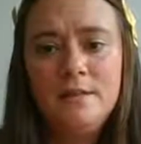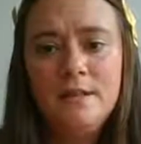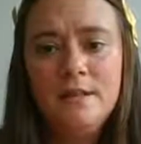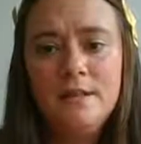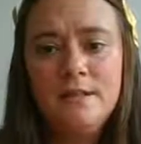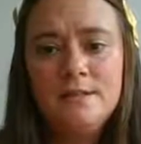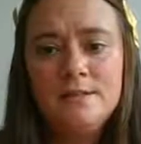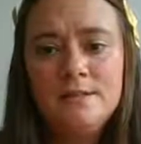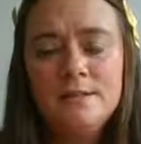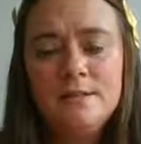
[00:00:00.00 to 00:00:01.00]
like this.
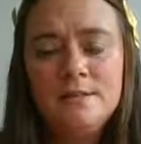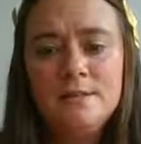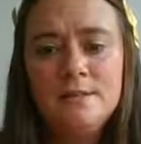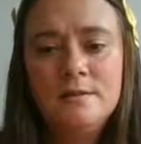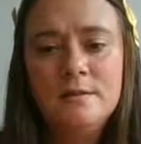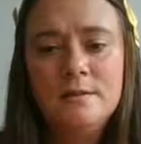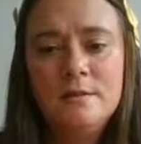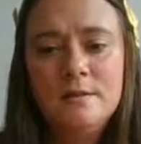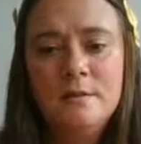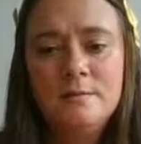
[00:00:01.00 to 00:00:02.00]

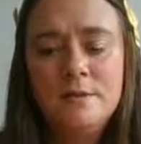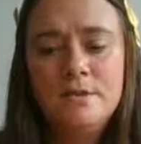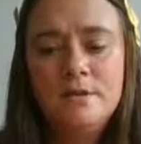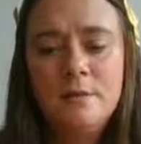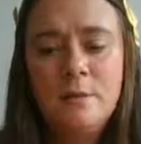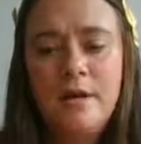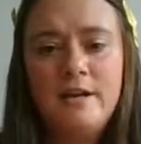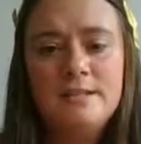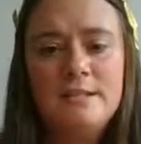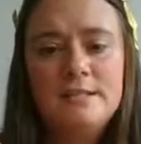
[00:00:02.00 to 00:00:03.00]
Make sure my wire
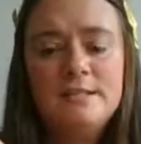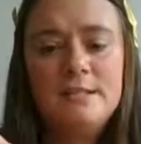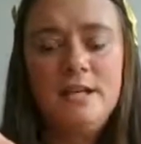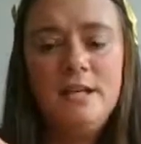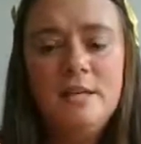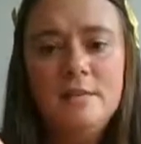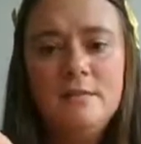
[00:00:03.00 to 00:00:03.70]
is nice and tight.